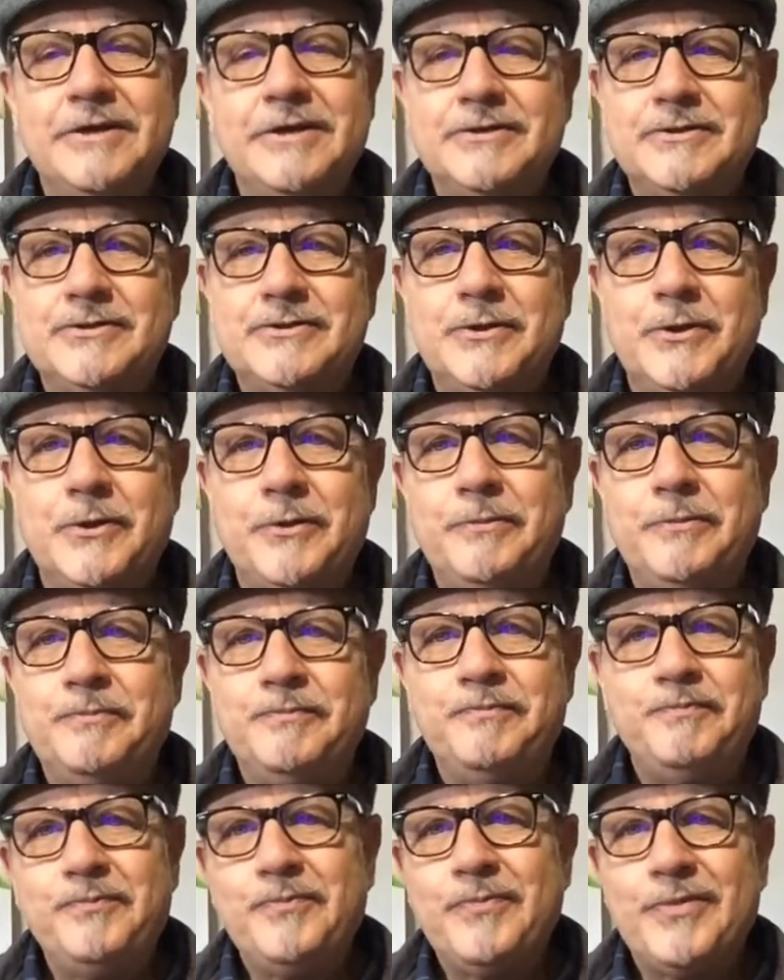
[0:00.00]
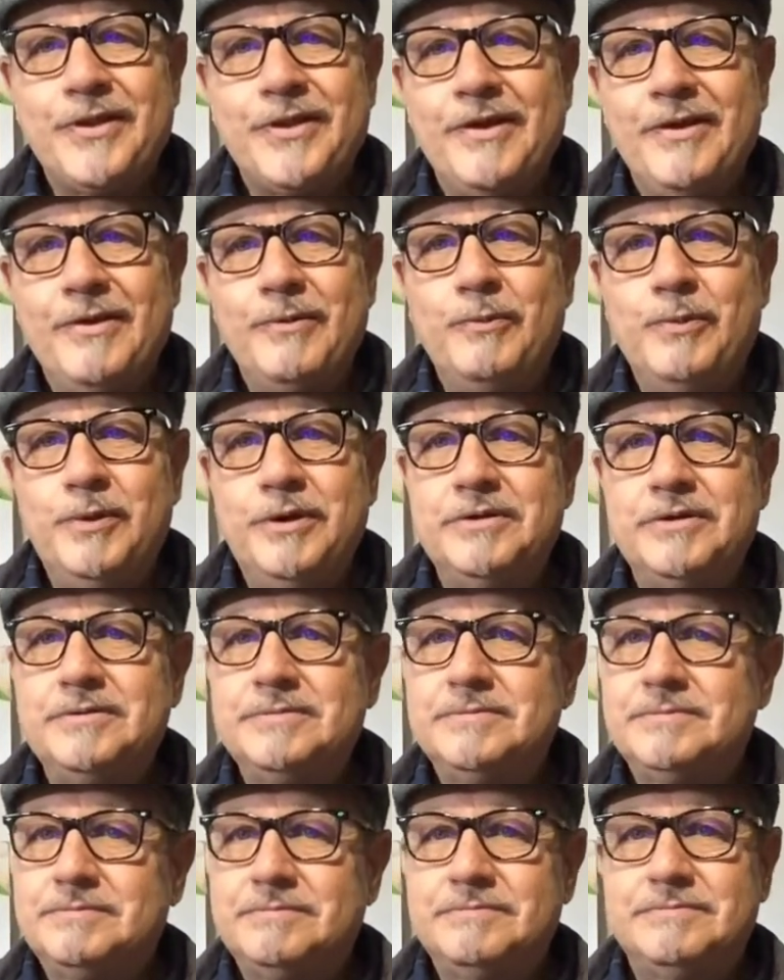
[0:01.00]
So we'll
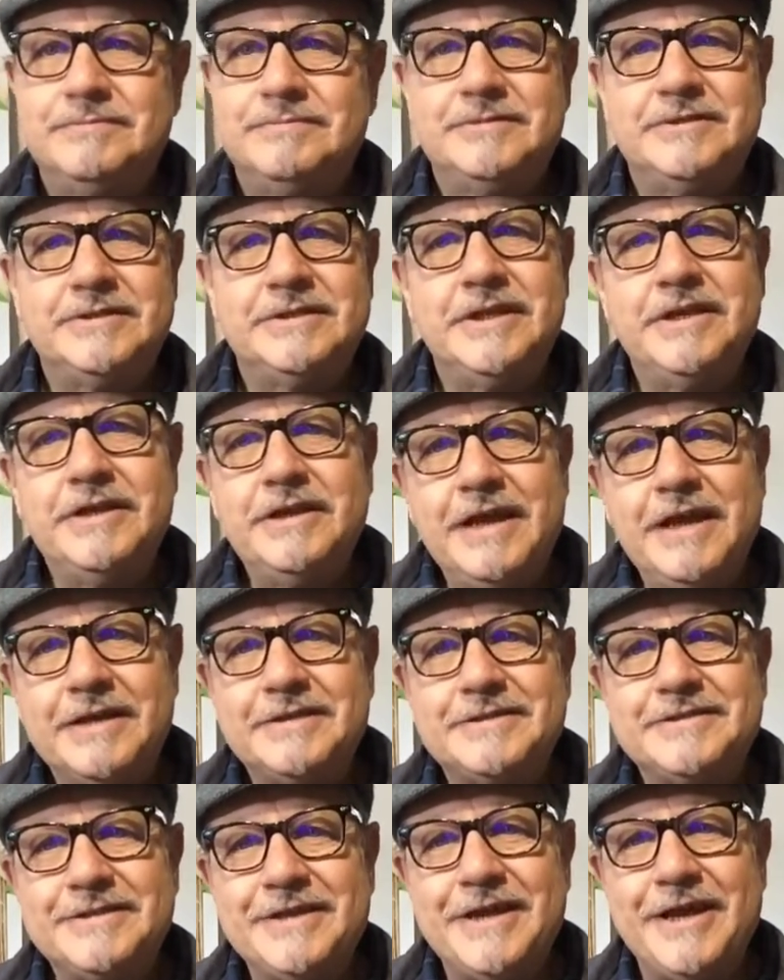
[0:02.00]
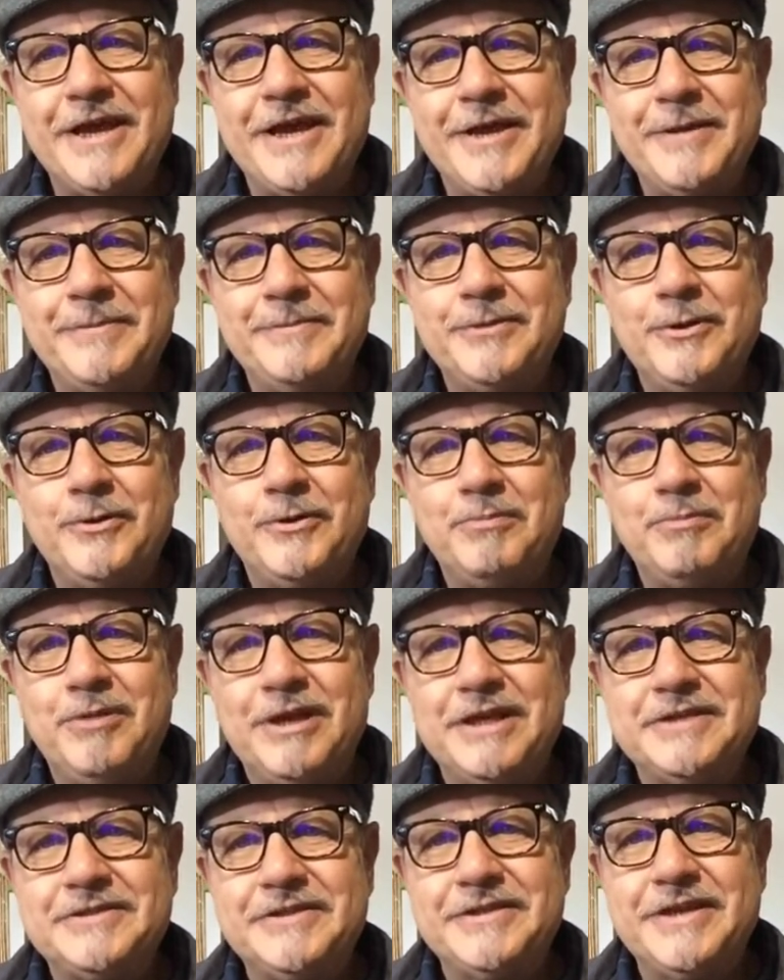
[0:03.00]
see you next time. Lord
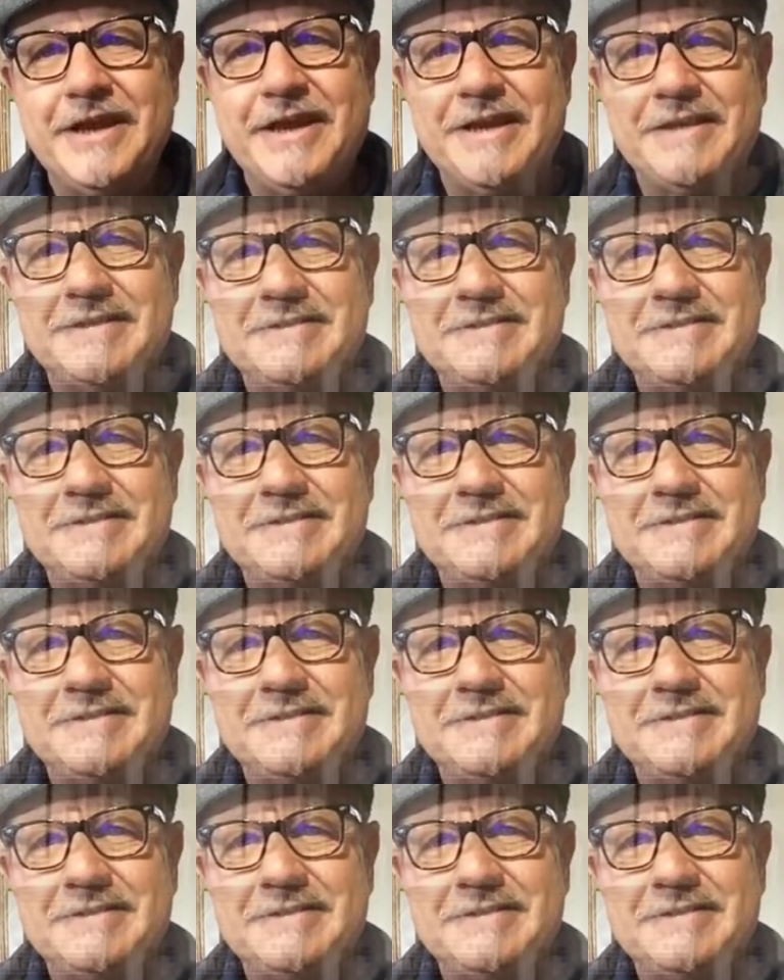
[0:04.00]
bless you guys.